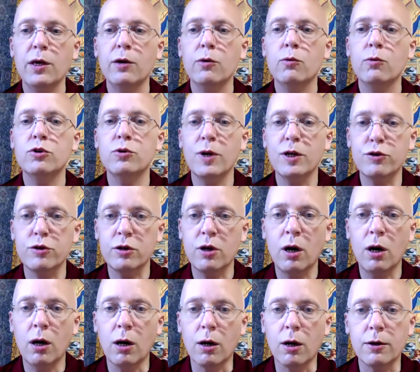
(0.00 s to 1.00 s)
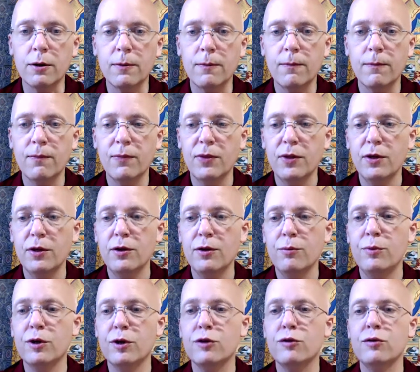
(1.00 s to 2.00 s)
which makes it hard
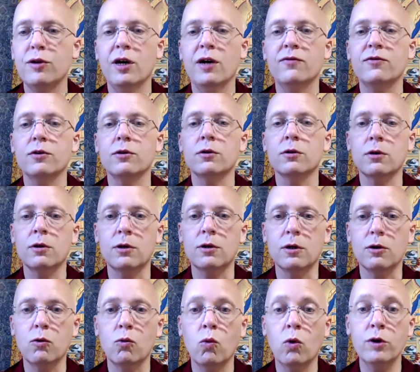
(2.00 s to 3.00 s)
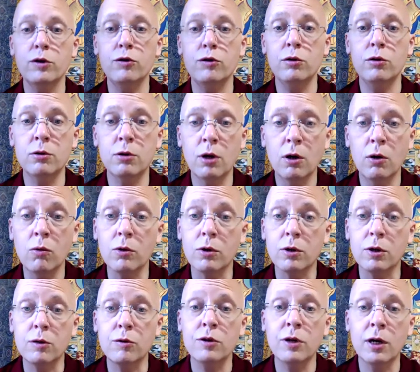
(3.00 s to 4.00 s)
because you have to learn it. Once you know it,
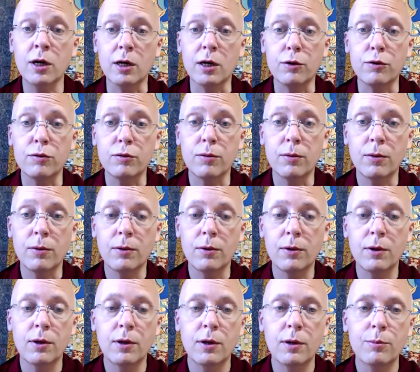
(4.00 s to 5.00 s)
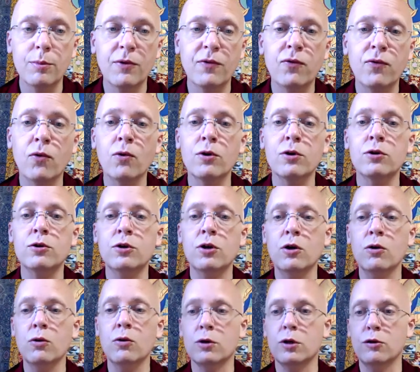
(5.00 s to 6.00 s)
it's nice. Before you
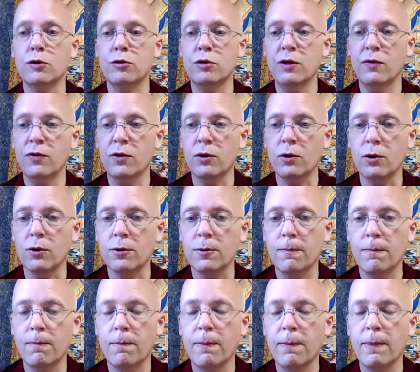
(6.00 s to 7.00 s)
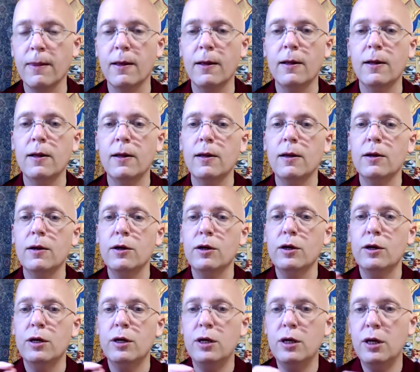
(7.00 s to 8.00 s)
know it, it's difficult
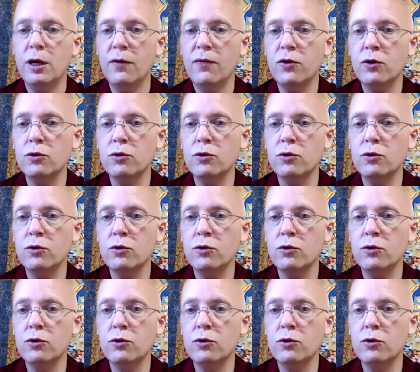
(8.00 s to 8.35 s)
if